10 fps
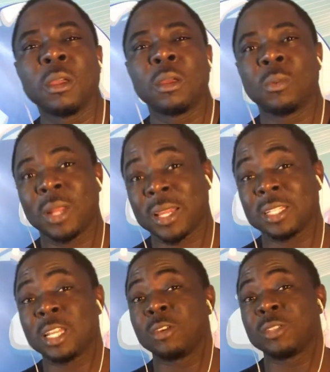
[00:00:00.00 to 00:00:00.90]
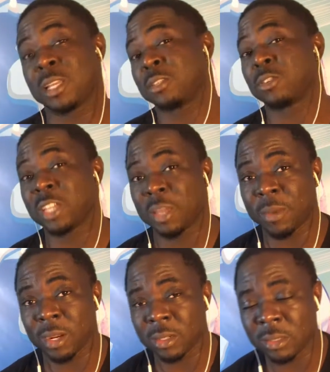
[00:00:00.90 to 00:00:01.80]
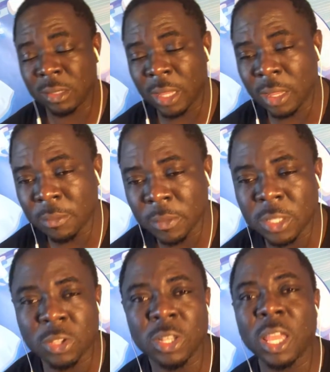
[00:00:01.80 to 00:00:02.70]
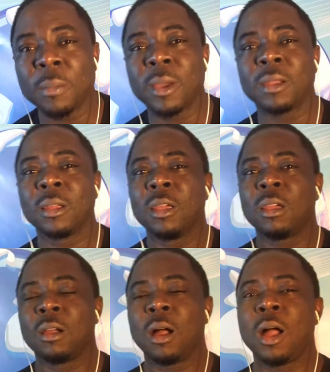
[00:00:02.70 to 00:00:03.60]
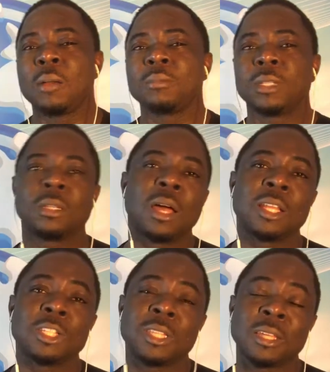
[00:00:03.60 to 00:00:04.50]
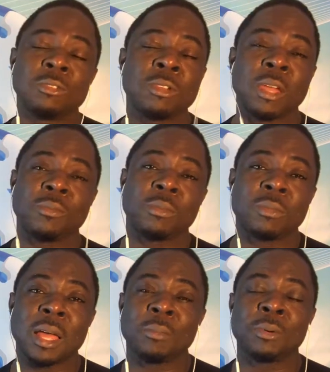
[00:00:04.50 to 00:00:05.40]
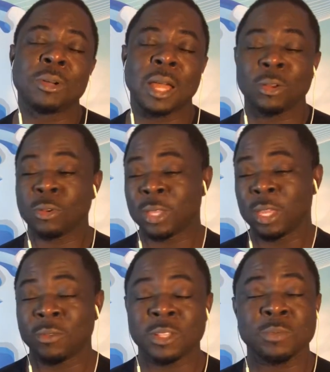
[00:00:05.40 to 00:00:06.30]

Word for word: What I can tell you is that it's going to get better, okay? It's going to get better. Um, the knowledge that you gain from that book, I don't care if it's